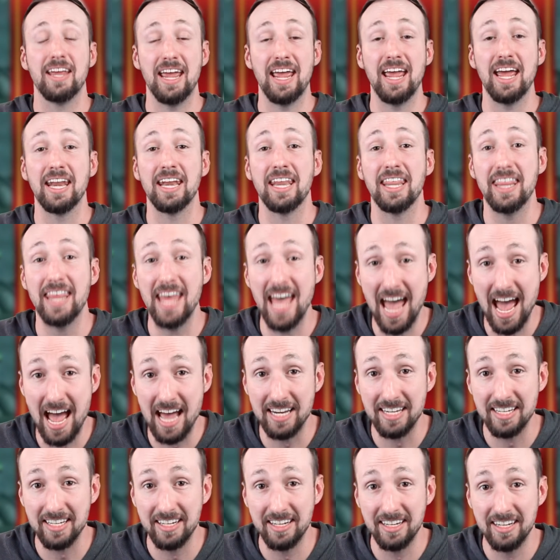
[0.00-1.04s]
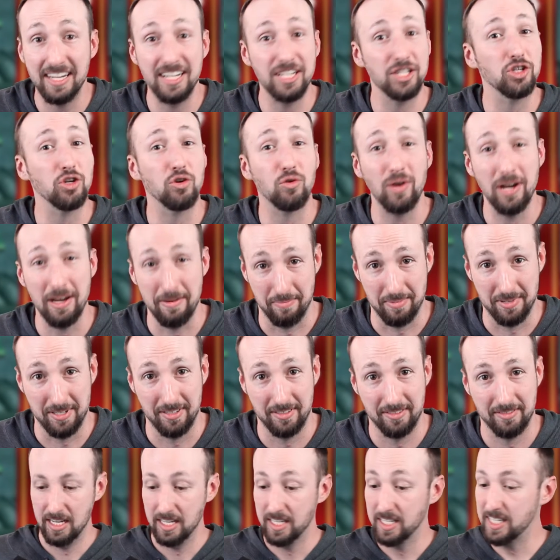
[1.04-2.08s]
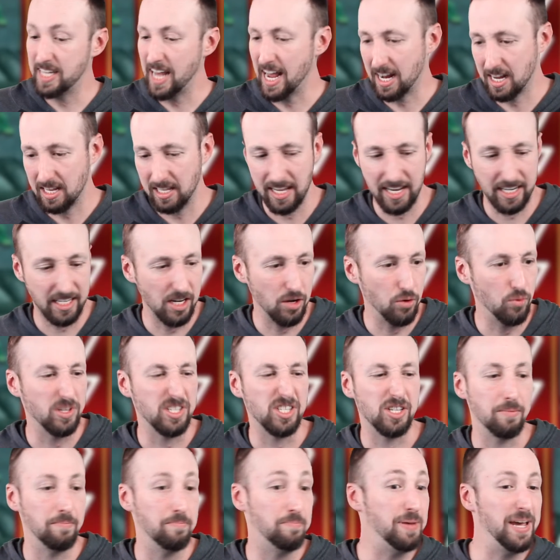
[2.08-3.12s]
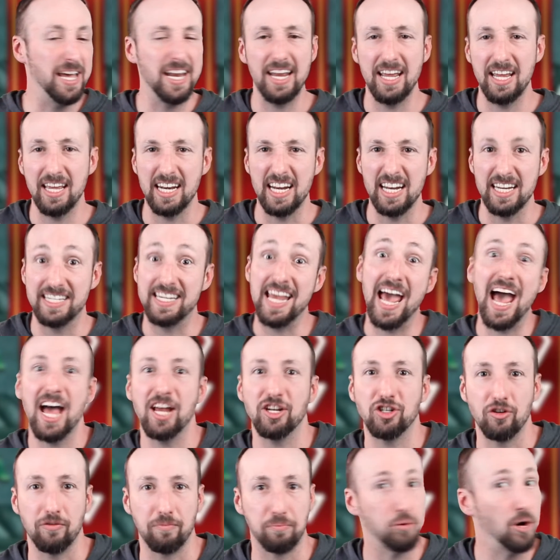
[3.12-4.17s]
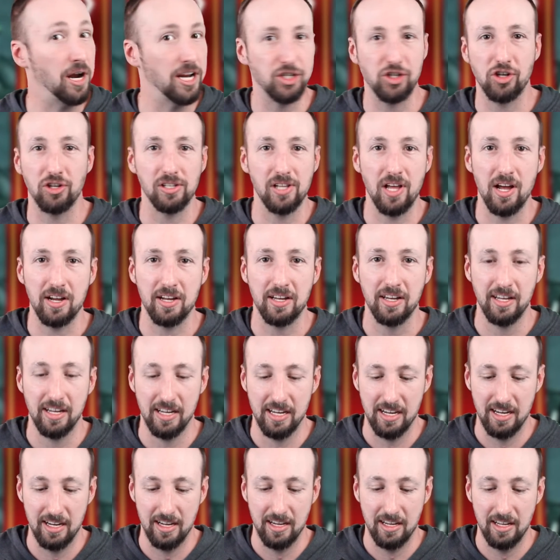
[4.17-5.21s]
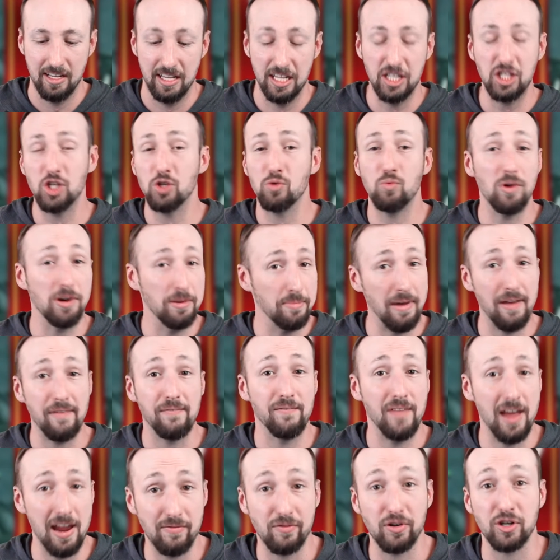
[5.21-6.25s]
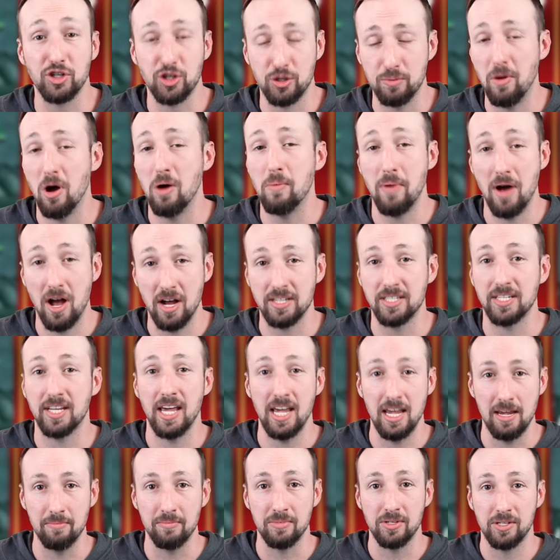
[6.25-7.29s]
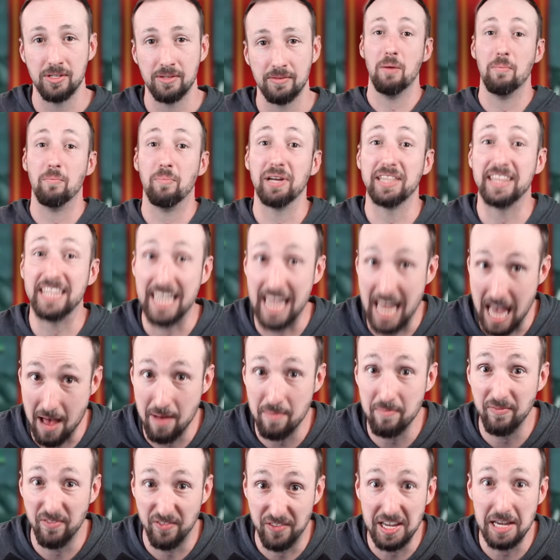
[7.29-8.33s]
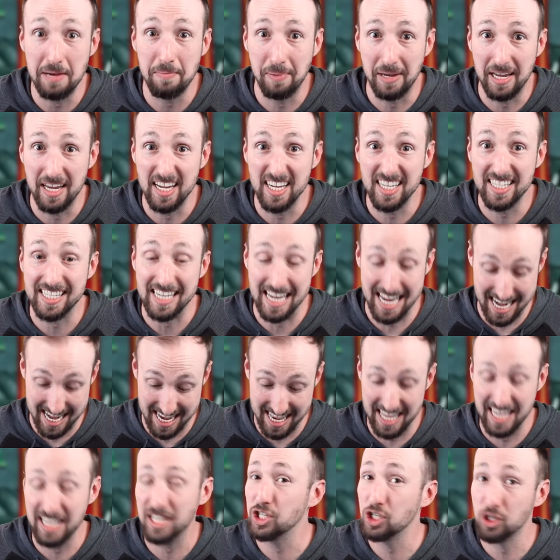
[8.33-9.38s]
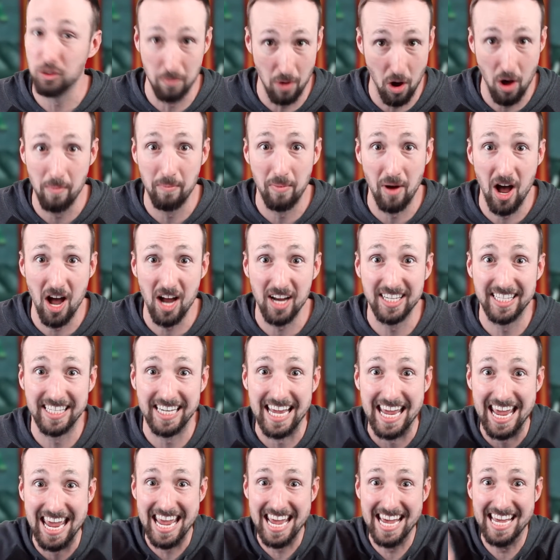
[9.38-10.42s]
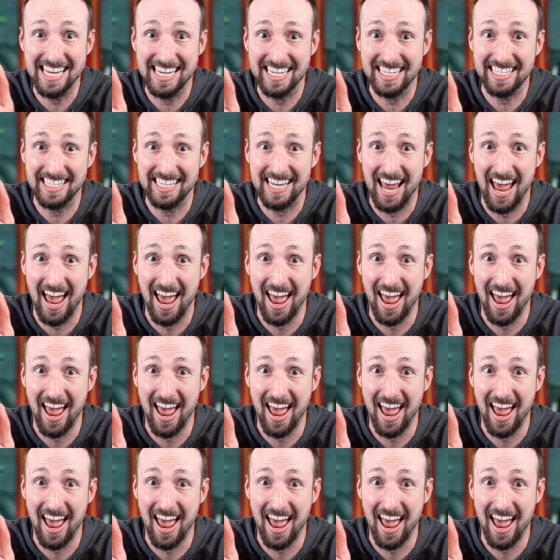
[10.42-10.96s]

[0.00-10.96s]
And that is Crypt. Set collecting with some bidding and a dash of press your luck. This is one of my favorite small box games. But the MVPiece in this small box is